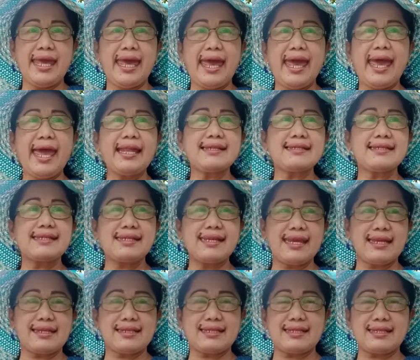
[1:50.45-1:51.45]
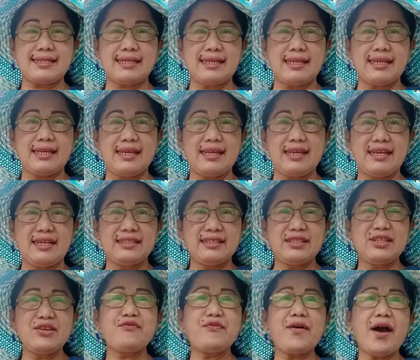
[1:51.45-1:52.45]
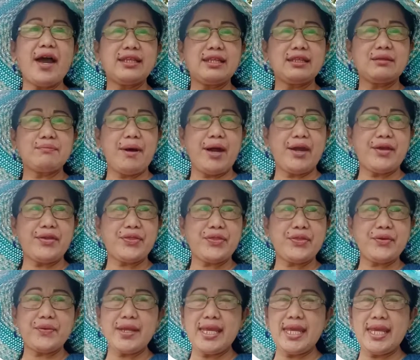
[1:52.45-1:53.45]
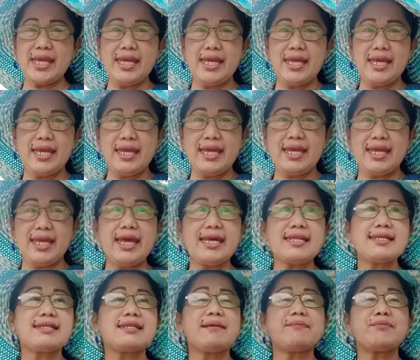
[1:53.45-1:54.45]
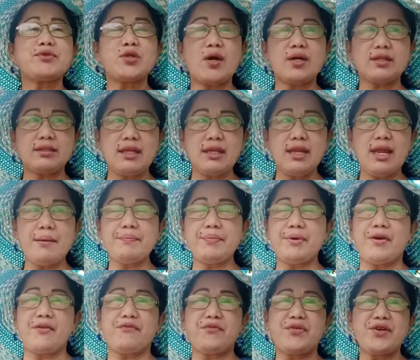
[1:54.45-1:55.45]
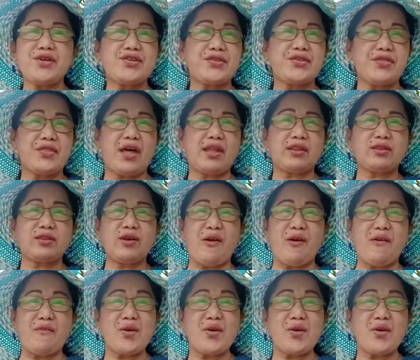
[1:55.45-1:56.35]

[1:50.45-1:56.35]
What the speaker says: add 6, divide it by 3, and subtract the number first thought of.